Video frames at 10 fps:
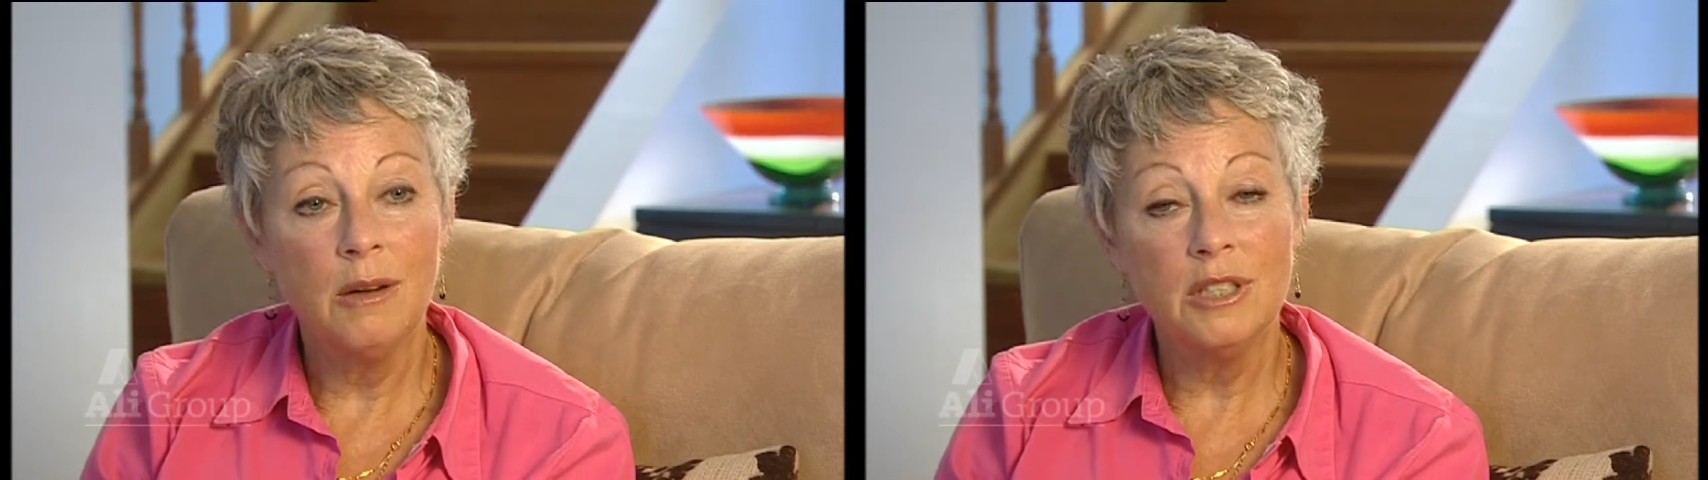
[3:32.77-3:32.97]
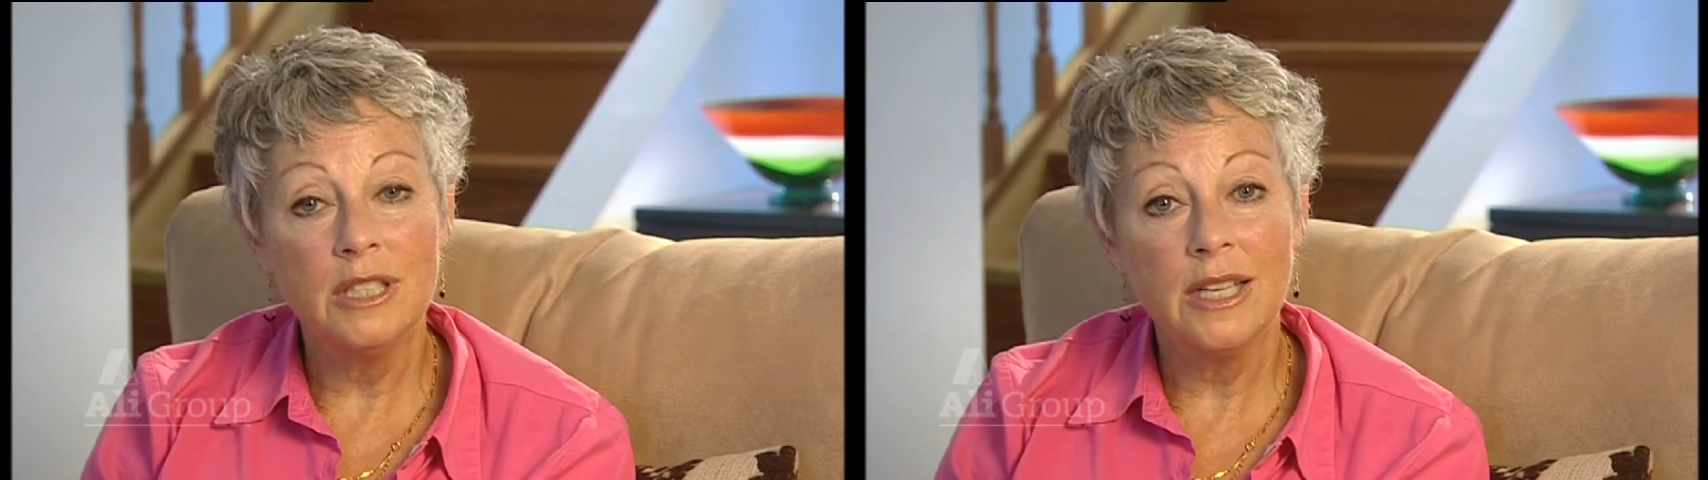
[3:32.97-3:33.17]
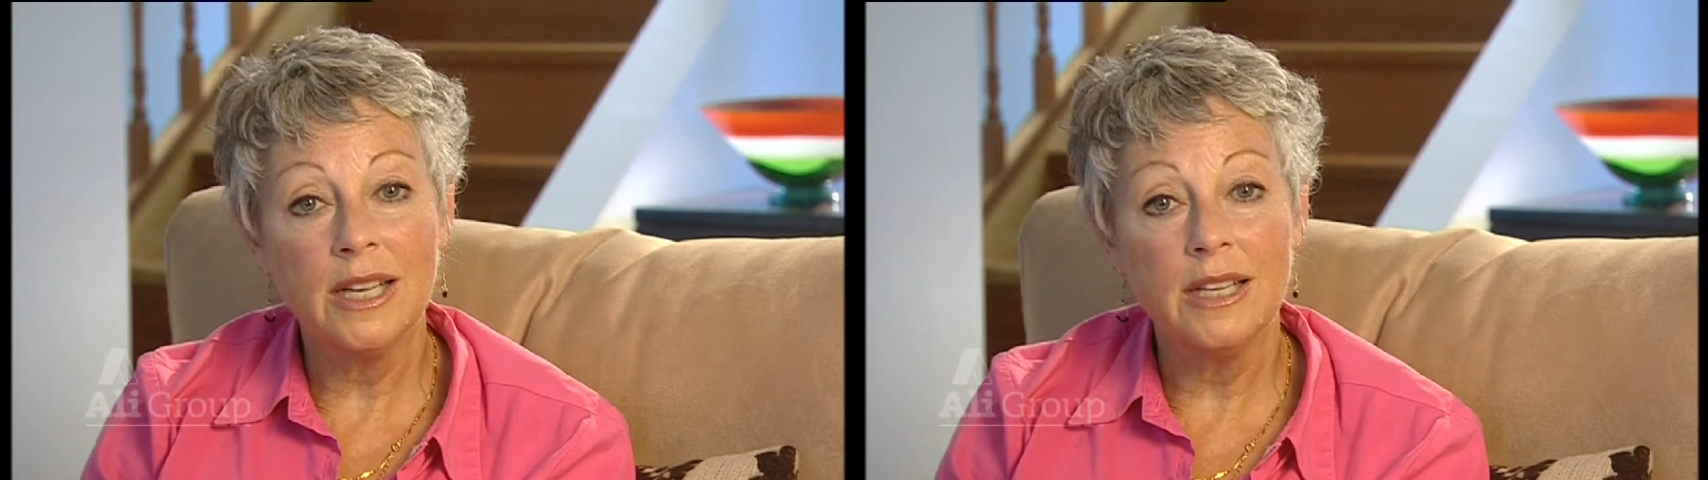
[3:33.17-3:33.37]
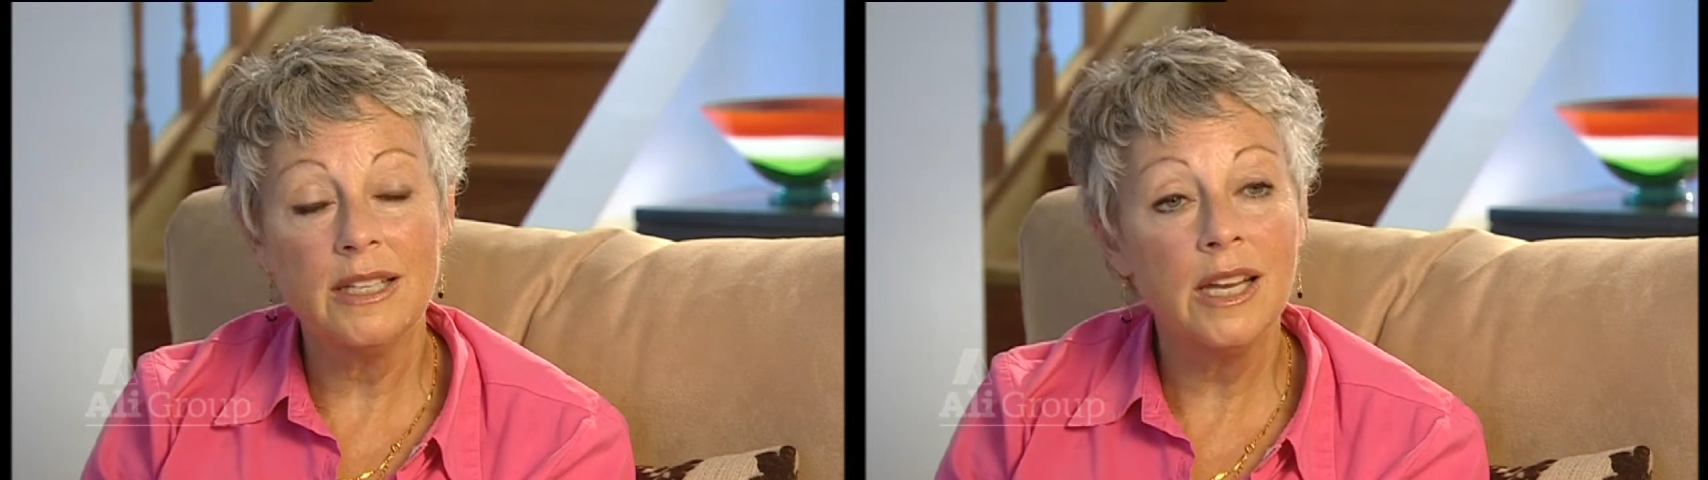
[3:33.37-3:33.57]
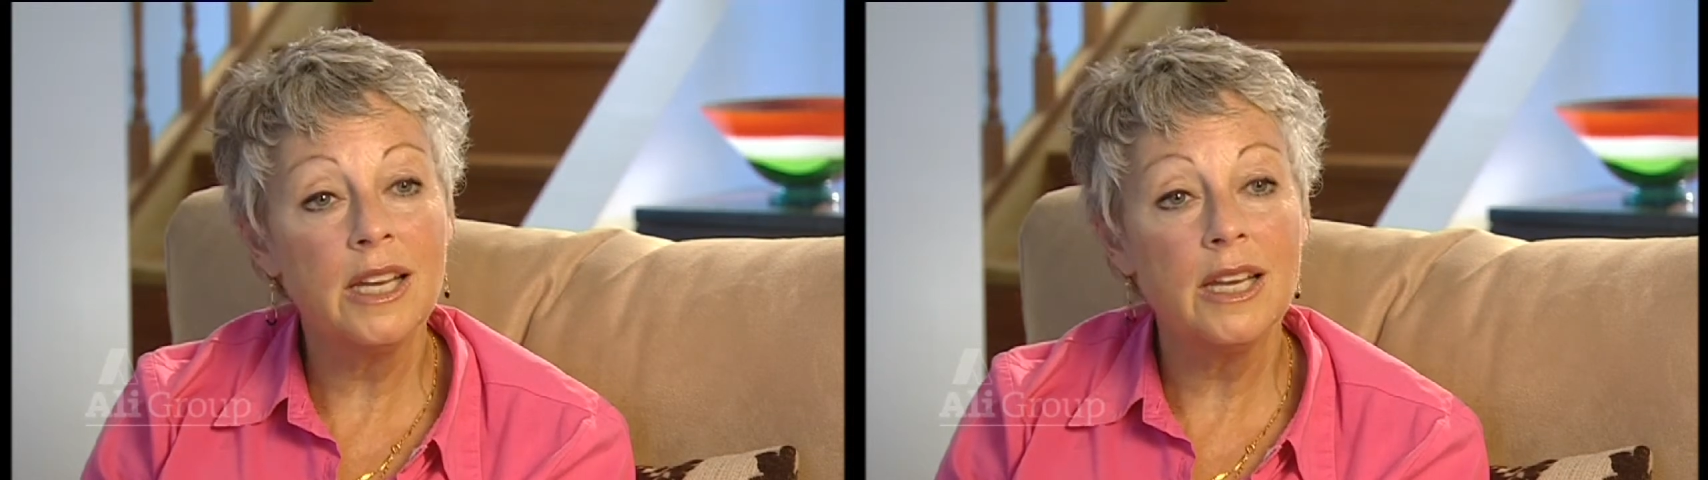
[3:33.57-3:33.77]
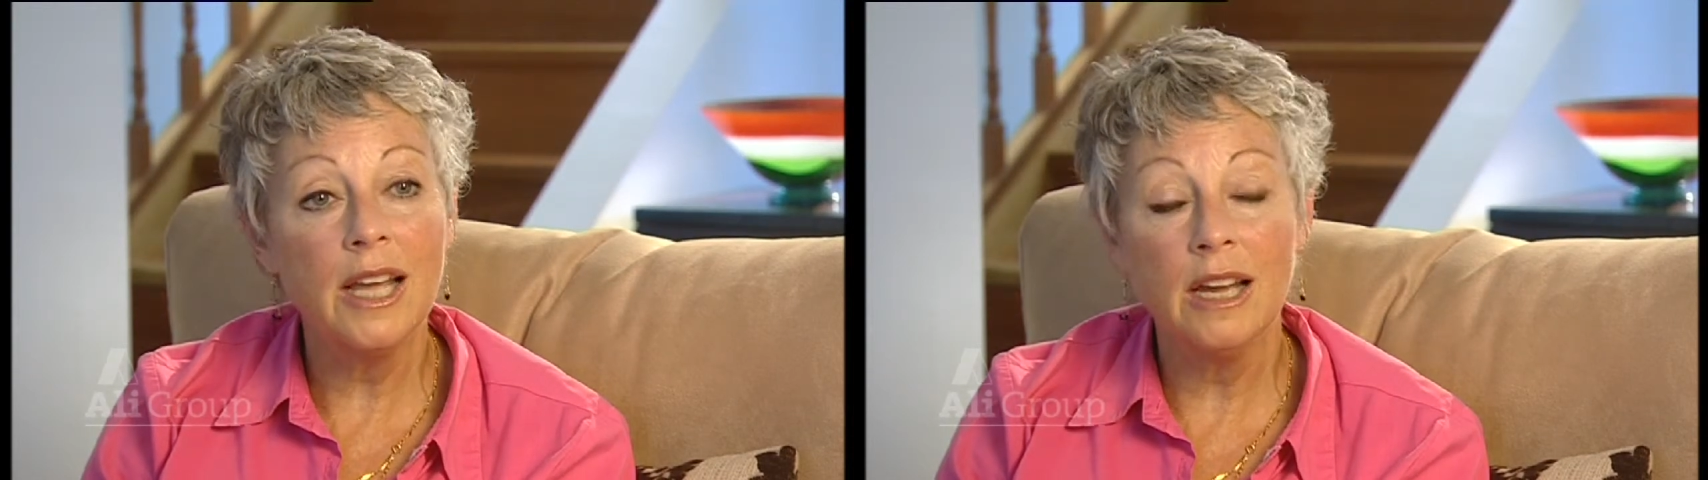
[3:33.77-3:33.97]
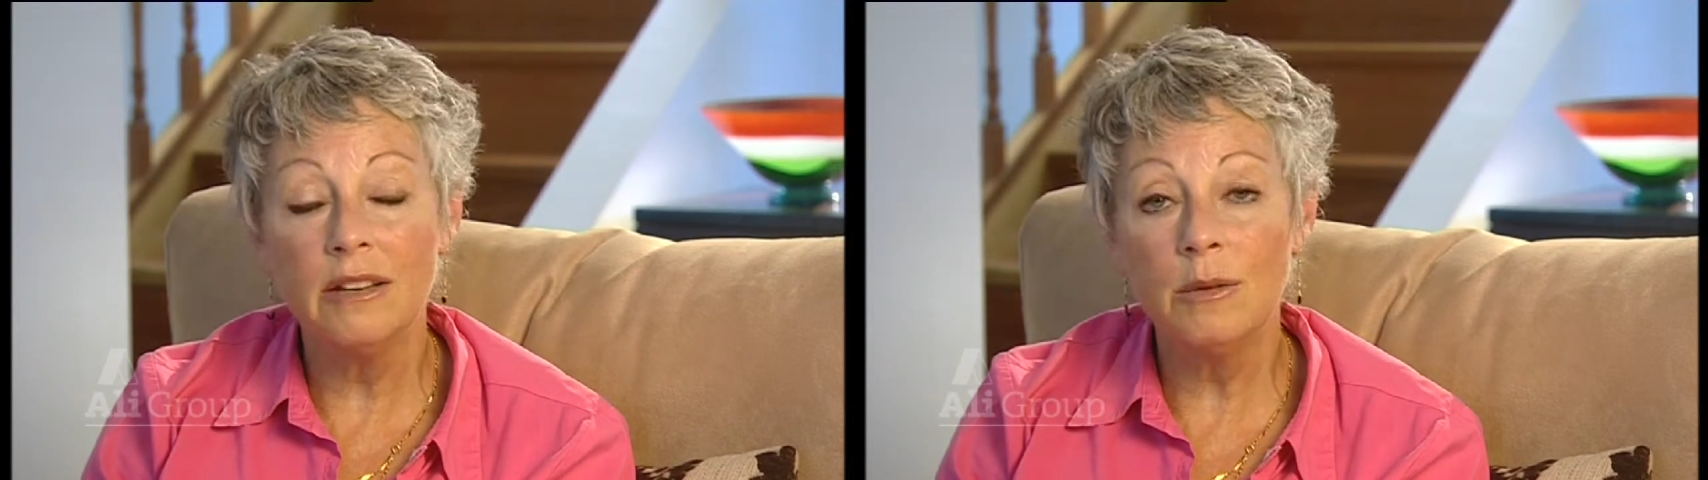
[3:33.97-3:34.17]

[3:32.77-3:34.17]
would say take it out.